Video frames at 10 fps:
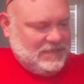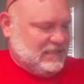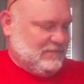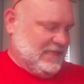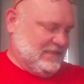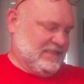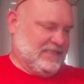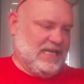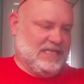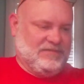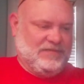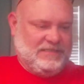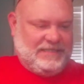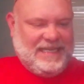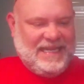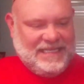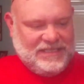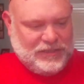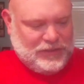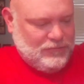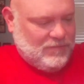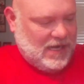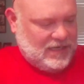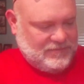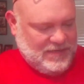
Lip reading: This is about the size of a kid's shoebox,